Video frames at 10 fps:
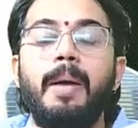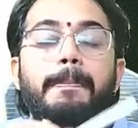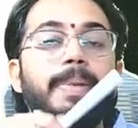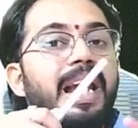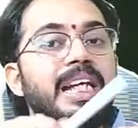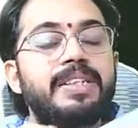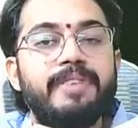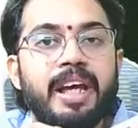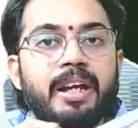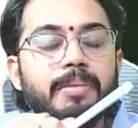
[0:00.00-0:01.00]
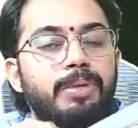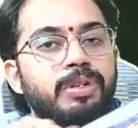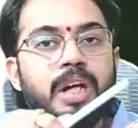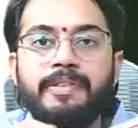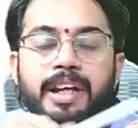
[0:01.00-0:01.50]
Place where books
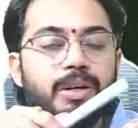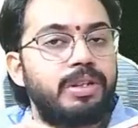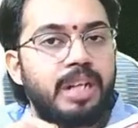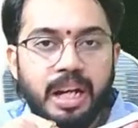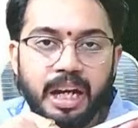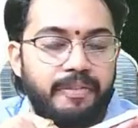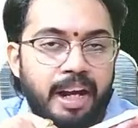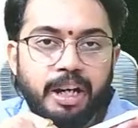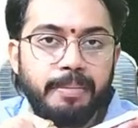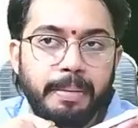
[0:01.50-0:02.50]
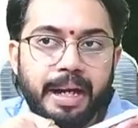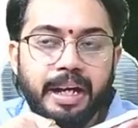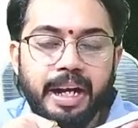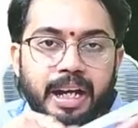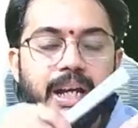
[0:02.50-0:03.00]
of accounts are required to be
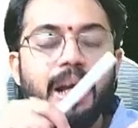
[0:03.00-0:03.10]
maintained.